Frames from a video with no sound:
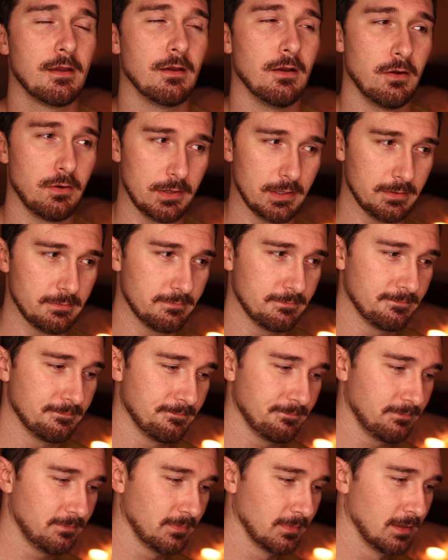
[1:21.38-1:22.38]
Okay.
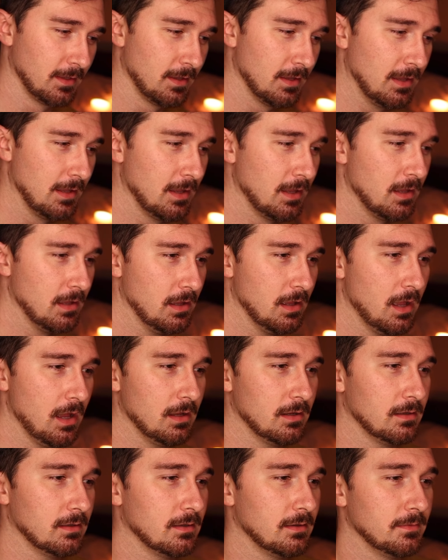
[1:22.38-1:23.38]

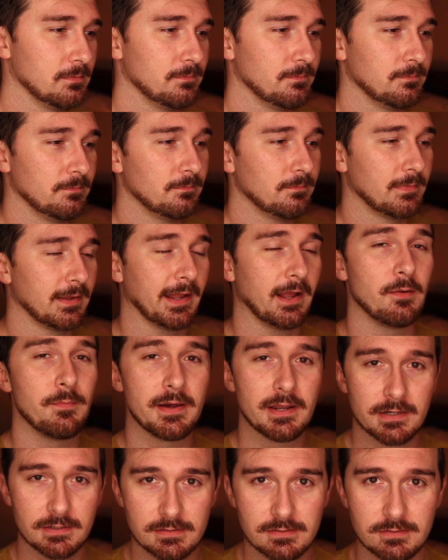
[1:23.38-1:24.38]
How
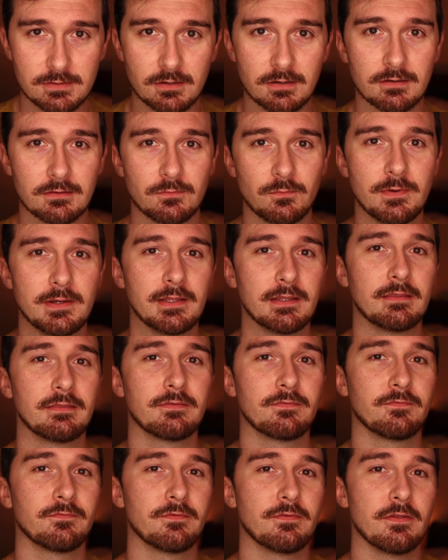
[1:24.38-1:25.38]
about I start
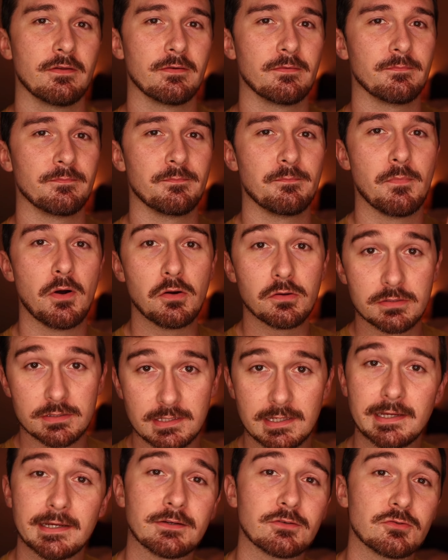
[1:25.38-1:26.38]
with the
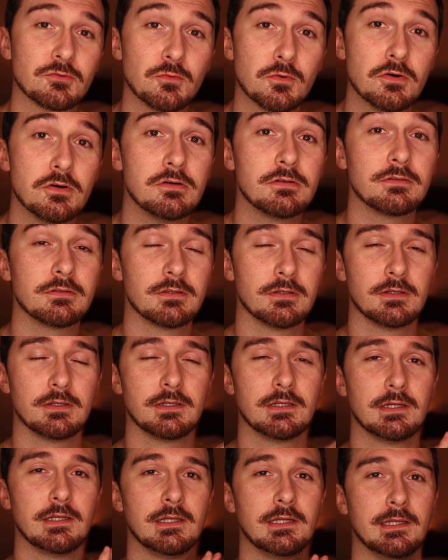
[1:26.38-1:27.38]
most casual
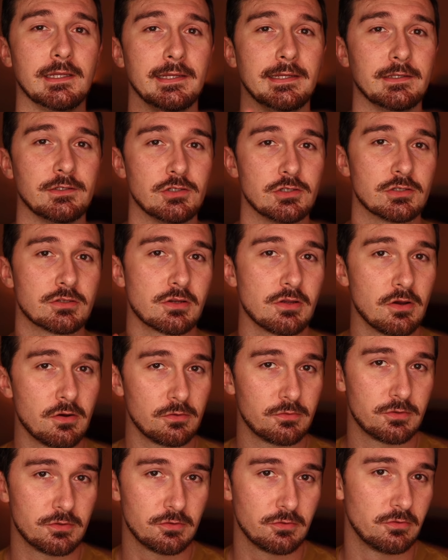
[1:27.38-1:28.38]
and just
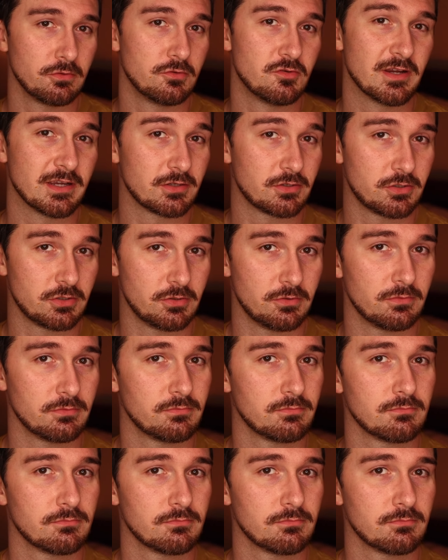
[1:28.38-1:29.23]
go to dress shoe?